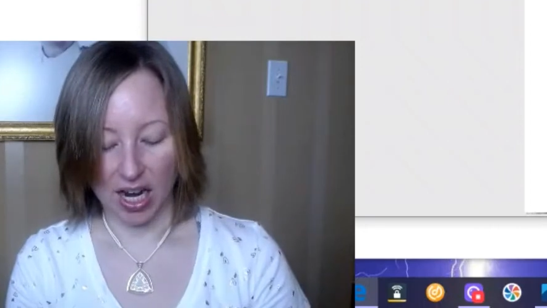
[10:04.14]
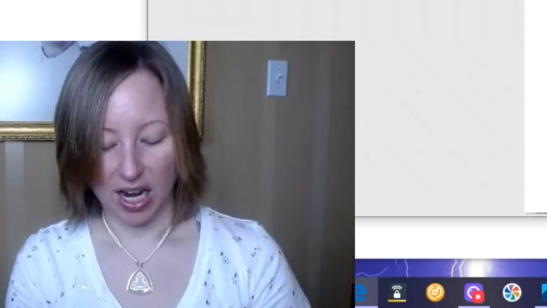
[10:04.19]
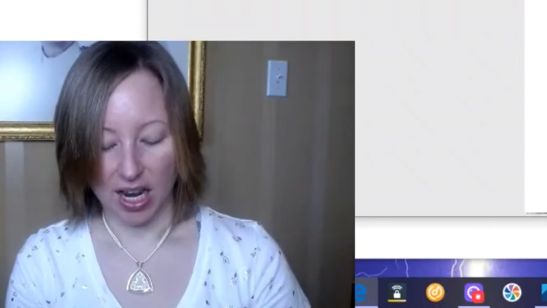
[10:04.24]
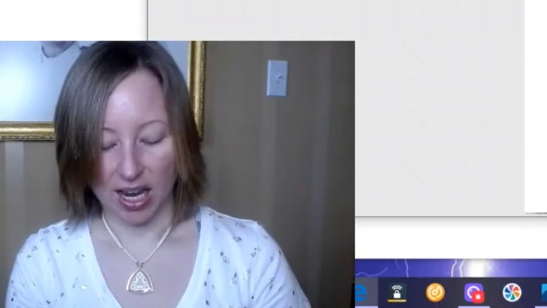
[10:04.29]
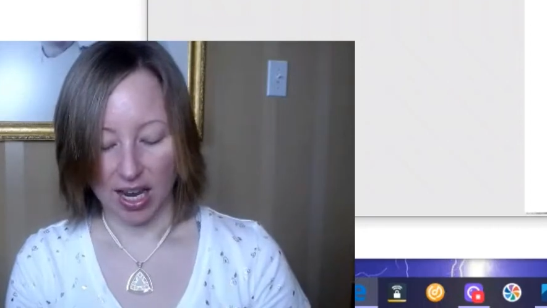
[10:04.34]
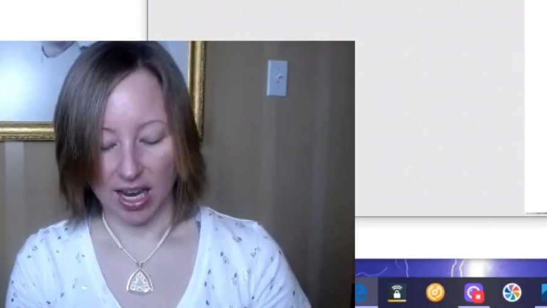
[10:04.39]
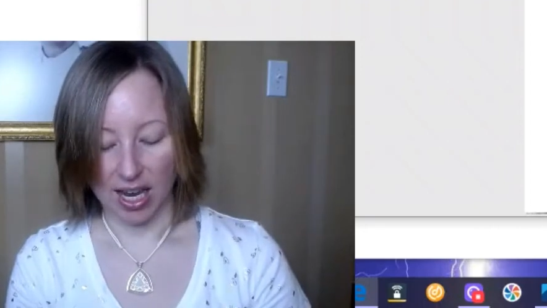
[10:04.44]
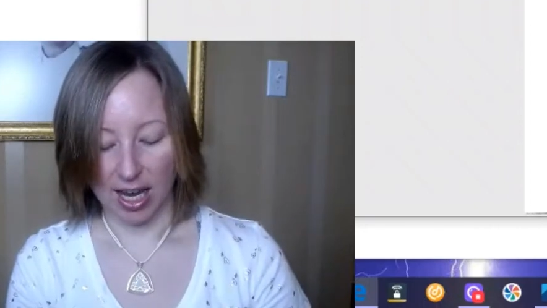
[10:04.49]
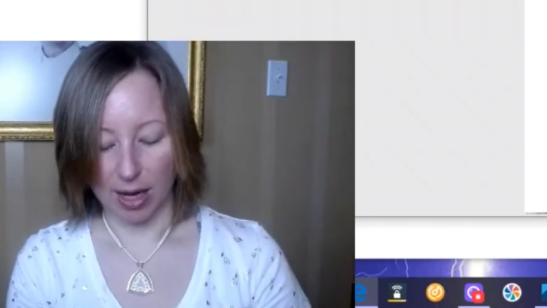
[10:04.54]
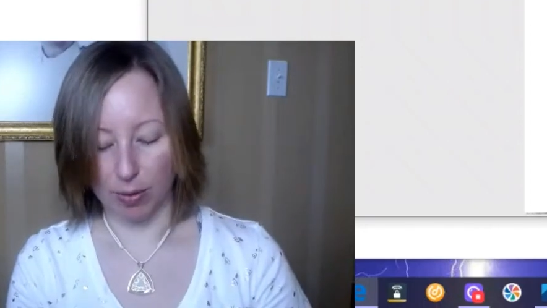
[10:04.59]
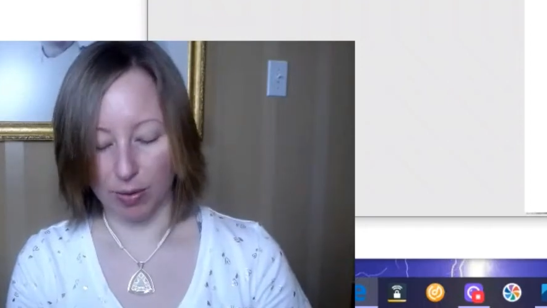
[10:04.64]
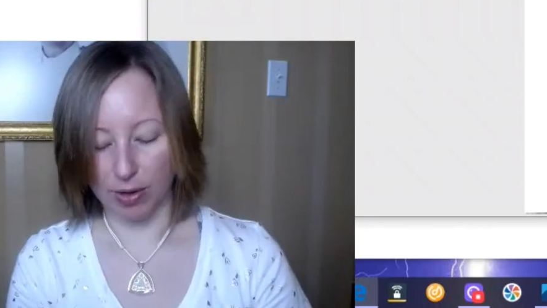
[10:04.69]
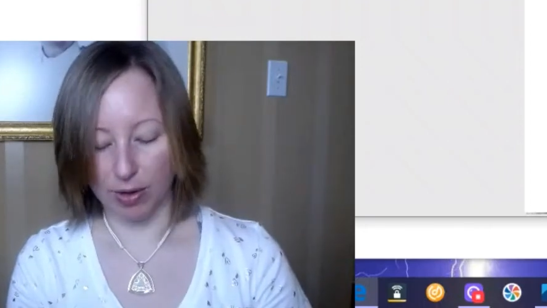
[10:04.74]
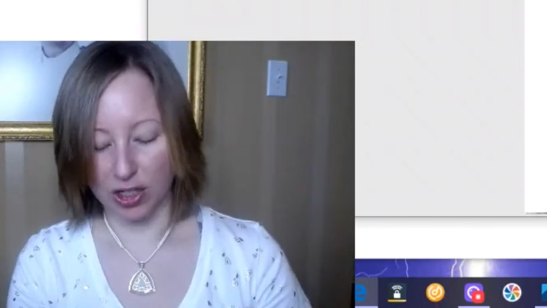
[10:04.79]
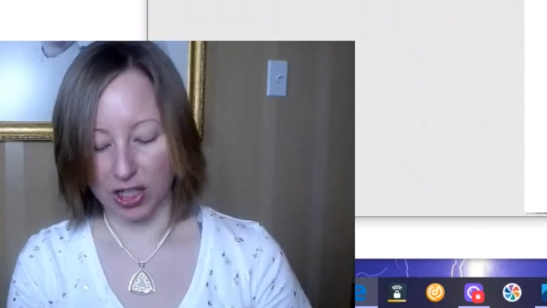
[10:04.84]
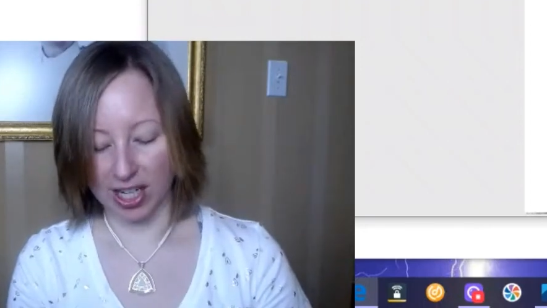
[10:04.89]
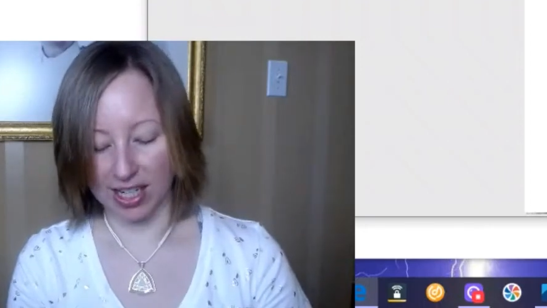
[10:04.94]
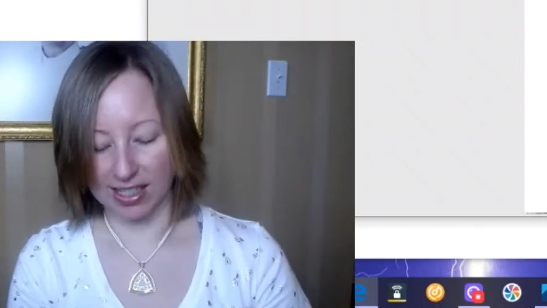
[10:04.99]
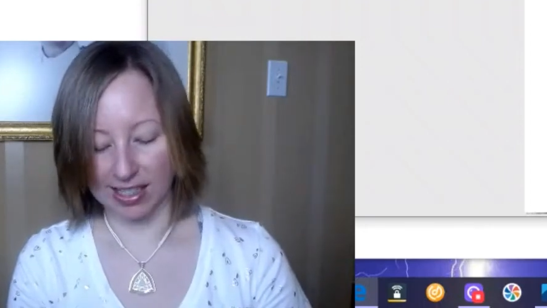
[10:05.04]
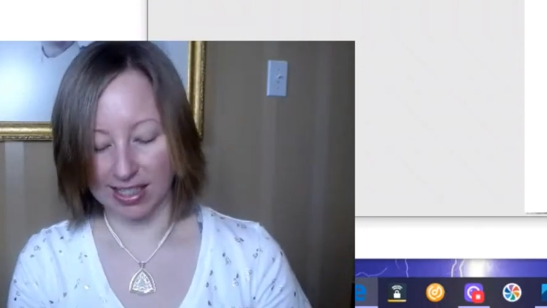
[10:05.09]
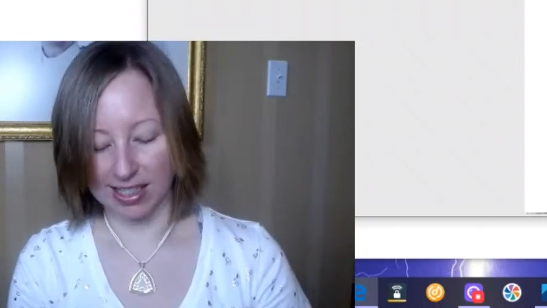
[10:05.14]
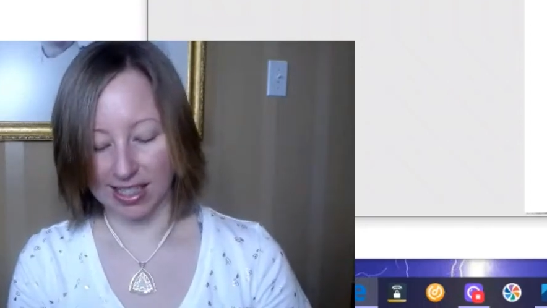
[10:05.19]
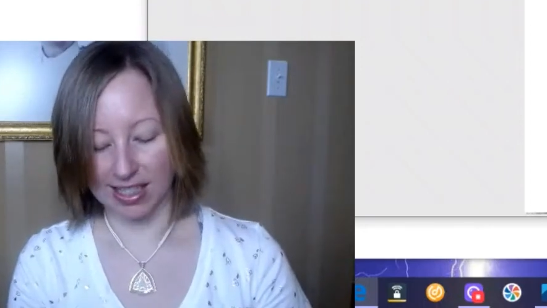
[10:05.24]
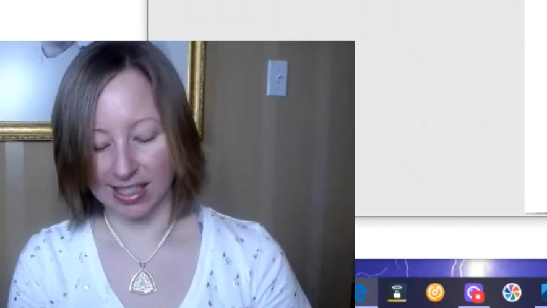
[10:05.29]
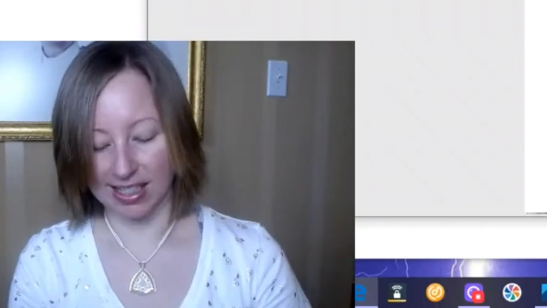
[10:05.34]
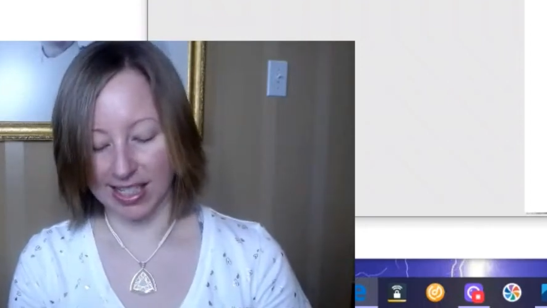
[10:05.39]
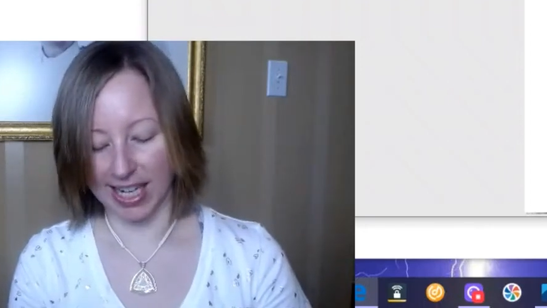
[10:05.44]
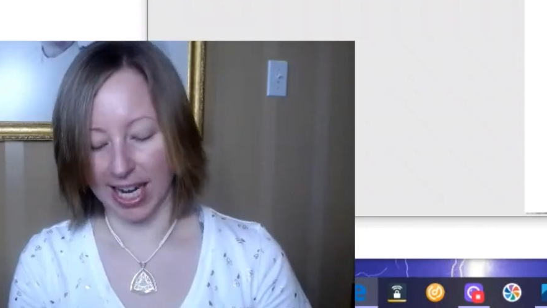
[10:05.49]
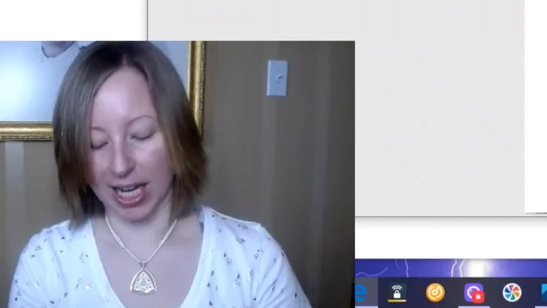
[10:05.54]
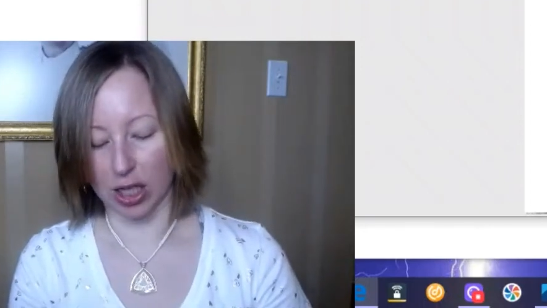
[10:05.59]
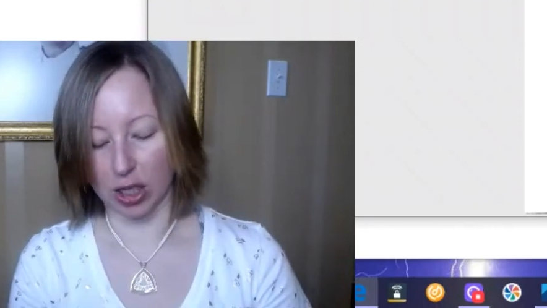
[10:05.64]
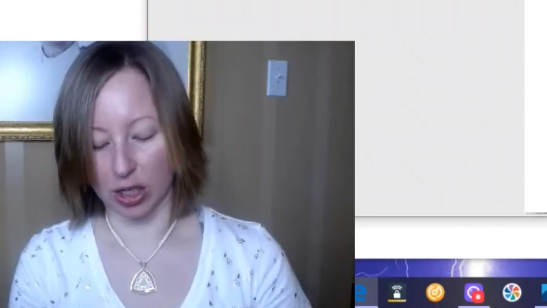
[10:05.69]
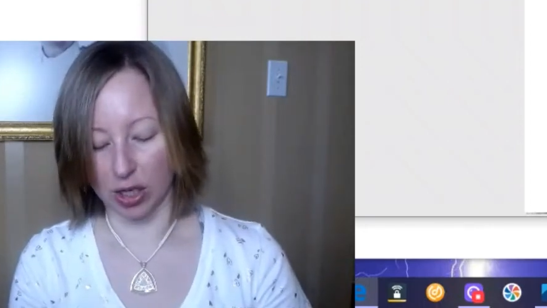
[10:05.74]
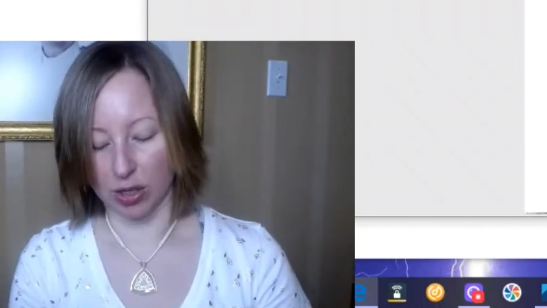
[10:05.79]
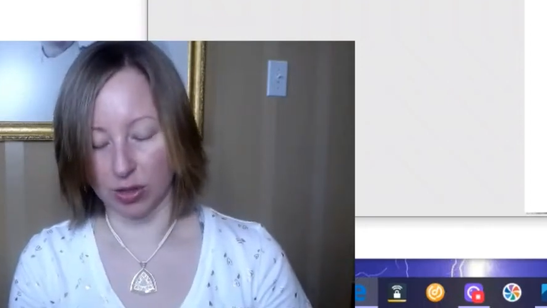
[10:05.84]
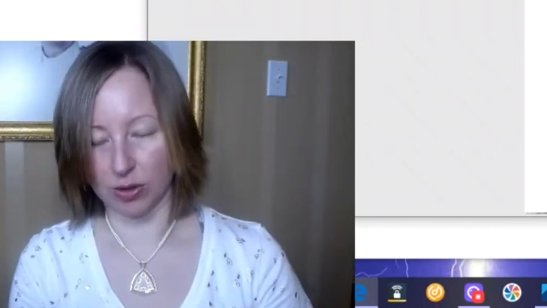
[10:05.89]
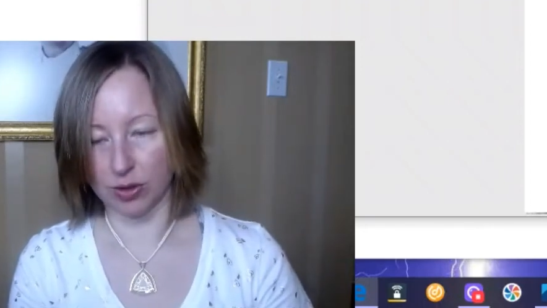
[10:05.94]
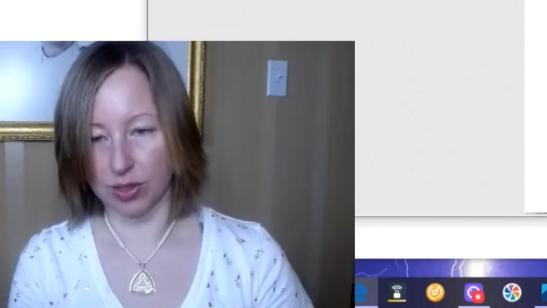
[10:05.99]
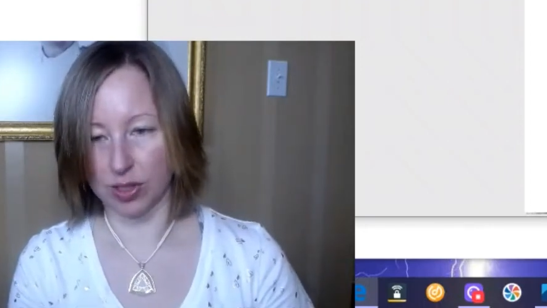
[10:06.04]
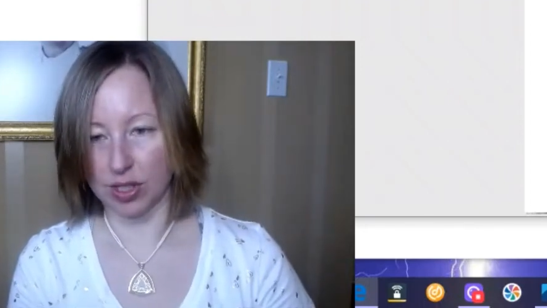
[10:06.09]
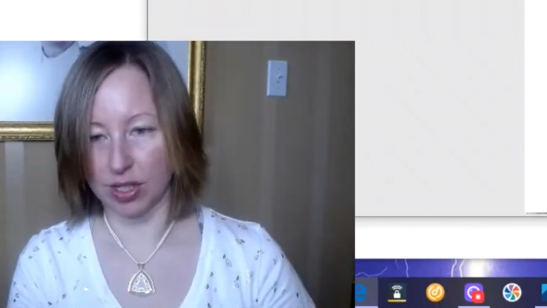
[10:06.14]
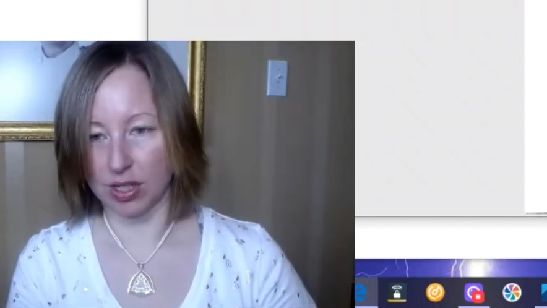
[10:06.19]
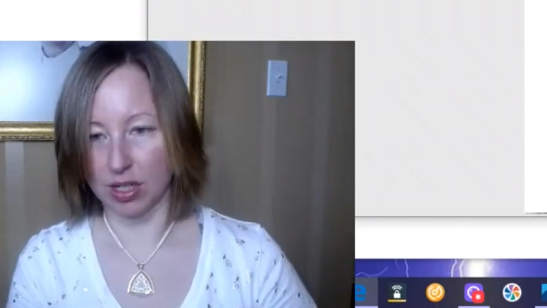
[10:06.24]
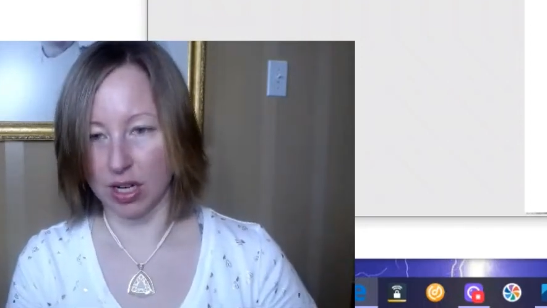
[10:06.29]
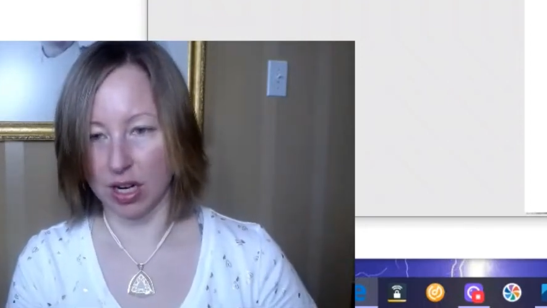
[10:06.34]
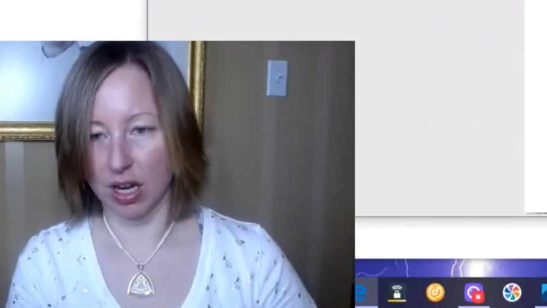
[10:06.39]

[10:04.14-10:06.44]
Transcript: it would just stay closed.